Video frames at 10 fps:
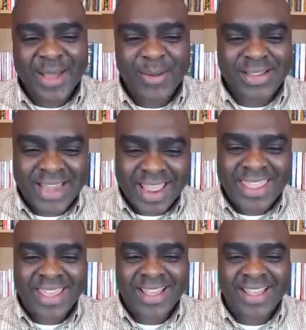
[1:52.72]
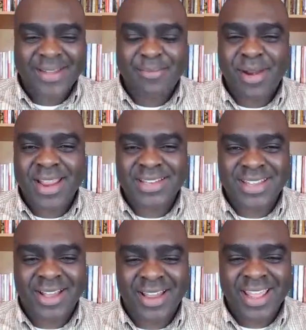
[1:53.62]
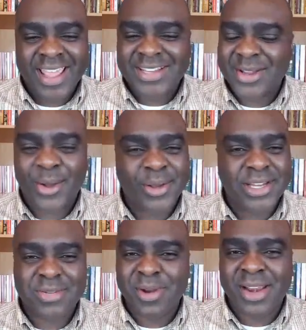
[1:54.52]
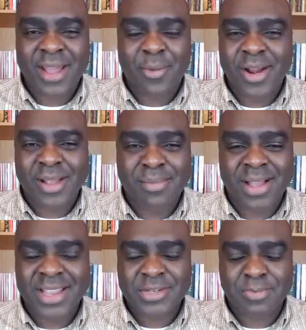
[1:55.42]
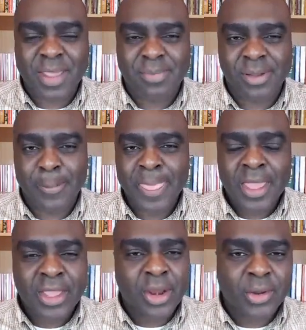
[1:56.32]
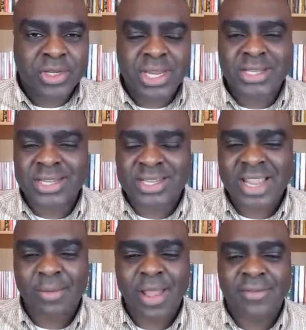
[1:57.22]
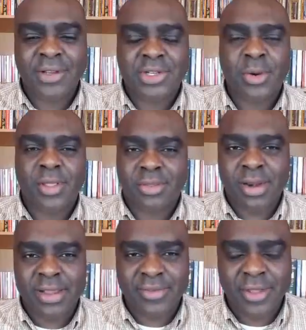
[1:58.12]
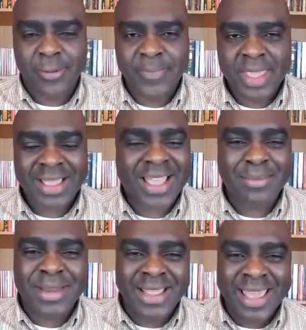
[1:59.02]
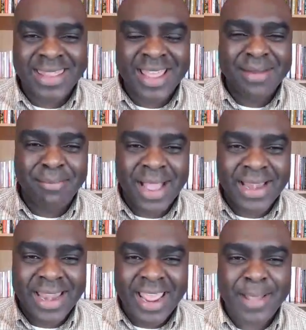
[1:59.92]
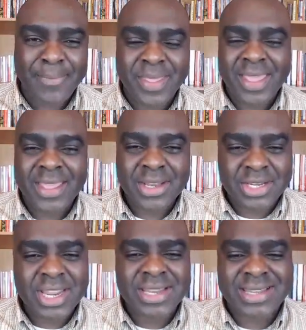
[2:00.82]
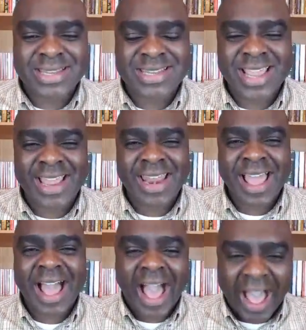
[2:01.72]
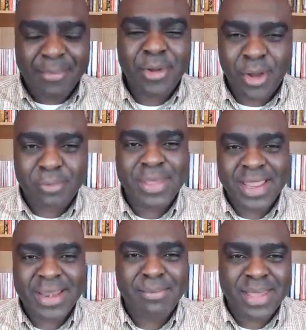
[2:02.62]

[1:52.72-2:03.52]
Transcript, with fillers: well, thank you. Praise God. It's the Holy Spirit I work among his people. You know, Jesus said, wherever two or three of you come together in my name, Jesus said, I'm going to be in the